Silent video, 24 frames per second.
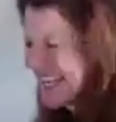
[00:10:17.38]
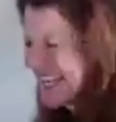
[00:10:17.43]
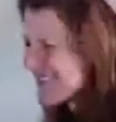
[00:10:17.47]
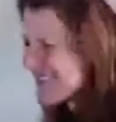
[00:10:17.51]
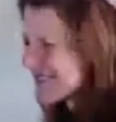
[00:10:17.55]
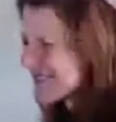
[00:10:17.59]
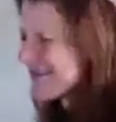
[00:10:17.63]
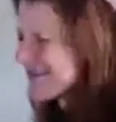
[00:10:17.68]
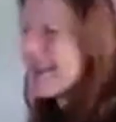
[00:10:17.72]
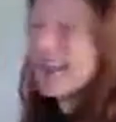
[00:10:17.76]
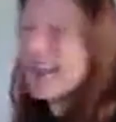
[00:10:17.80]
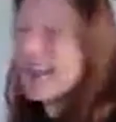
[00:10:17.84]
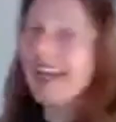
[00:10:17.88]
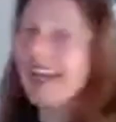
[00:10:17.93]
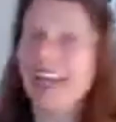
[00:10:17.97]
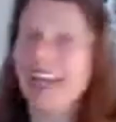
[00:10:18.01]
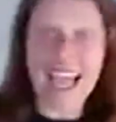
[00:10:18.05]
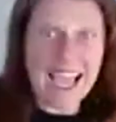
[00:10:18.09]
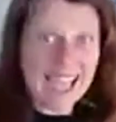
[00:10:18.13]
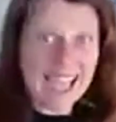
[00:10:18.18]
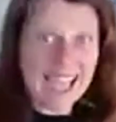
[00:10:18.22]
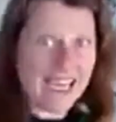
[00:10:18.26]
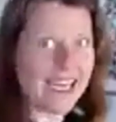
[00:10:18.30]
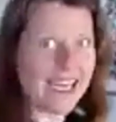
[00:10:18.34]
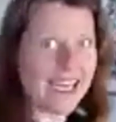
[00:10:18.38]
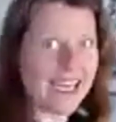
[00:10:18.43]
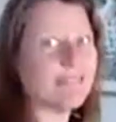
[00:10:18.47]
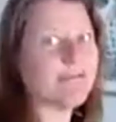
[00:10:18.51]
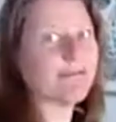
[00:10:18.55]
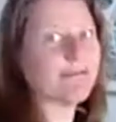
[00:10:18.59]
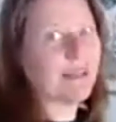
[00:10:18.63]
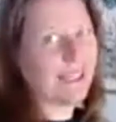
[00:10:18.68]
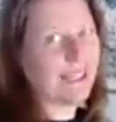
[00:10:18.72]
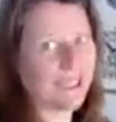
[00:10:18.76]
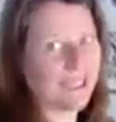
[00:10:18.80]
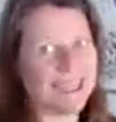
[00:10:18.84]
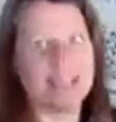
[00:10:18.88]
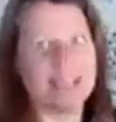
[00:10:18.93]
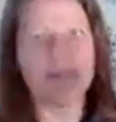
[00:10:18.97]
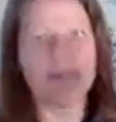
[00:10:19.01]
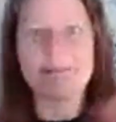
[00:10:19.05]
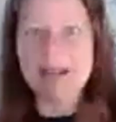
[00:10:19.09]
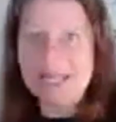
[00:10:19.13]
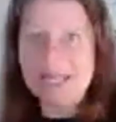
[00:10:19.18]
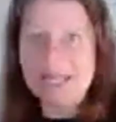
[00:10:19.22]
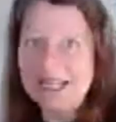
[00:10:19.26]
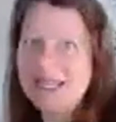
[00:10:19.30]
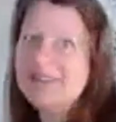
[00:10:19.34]
me. I love money and
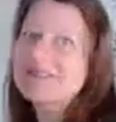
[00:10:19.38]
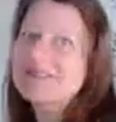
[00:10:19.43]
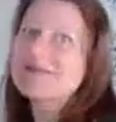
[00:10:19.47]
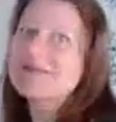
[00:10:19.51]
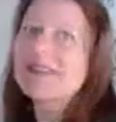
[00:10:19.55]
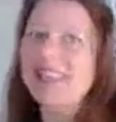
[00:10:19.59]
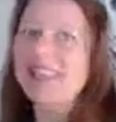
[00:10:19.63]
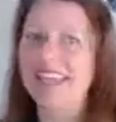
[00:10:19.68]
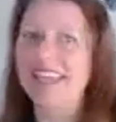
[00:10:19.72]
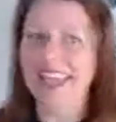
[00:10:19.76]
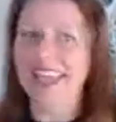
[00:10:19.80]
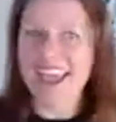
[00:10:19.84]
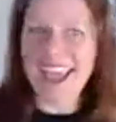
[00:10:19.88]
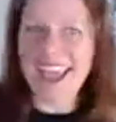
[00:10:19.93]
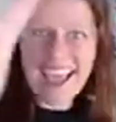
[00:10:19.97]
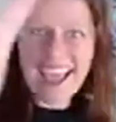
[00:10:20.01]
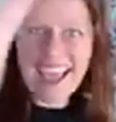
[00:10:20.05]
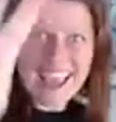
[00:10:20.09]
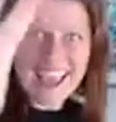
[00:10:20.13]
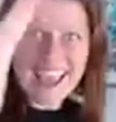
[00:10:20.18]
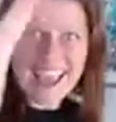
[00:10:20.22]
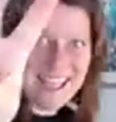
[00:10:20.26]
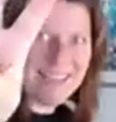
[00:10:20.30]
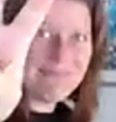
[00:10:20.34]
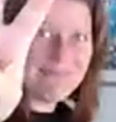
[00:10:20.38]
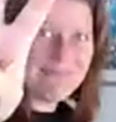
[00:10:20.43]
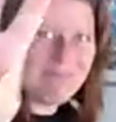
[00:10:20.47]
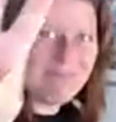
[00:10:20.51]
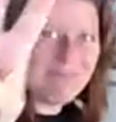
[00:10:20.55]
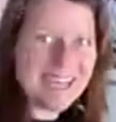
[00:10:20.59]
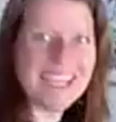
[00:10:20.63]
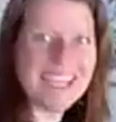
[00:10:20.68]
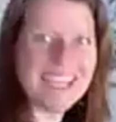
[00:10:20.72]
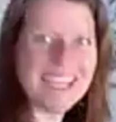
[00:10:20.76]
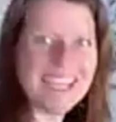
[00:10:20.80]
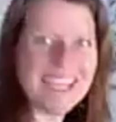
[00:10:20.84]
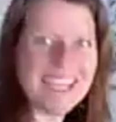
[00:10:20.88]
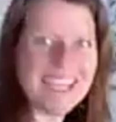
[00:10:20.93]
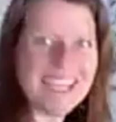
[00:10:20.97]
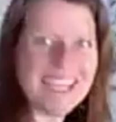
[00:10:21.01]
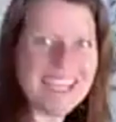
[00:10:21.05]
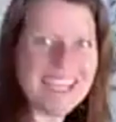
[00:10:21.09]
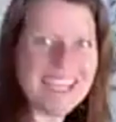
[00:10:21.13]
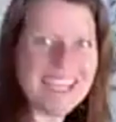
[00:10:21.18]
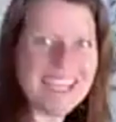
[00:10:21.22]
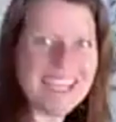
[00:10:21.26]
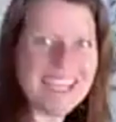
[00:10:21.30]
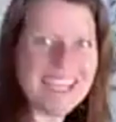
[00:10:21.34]
money loves me. I love money
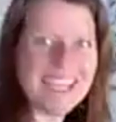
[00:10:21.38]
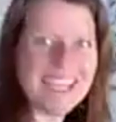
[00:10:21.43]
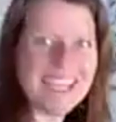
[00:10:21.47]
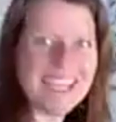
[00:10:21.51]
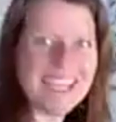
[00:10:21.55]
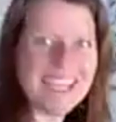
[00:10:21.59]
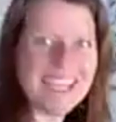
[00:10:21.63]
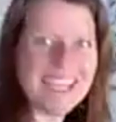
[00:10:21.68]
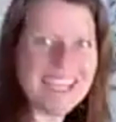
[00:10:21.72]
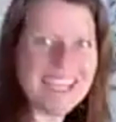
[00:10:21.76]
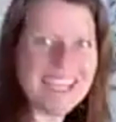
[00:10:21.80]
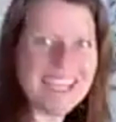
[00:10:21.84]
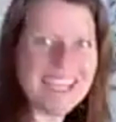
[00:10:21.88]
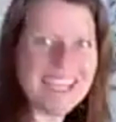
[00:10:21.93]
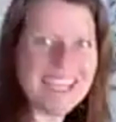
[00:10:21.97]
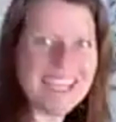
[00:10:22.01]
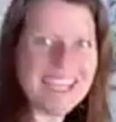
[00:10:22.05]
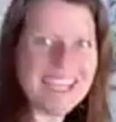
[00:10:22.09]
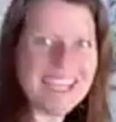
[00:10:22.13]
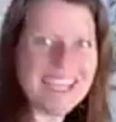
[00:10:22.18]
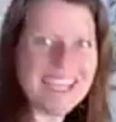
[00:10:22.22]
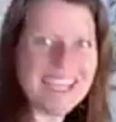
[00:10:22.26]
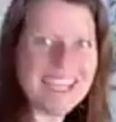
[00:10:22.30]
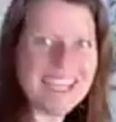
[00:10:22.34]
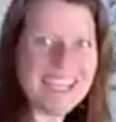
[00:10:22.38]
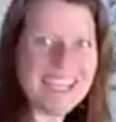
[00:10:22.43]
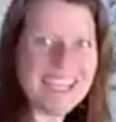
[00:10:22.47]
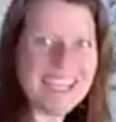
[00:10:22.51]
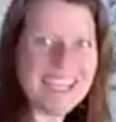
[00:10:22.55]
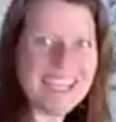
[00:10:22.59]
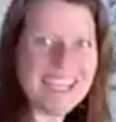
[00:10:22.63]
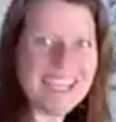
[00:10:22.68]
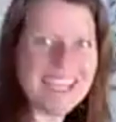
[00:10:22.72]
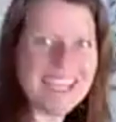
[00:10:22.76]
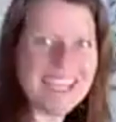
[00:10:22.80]
and money loves me. I love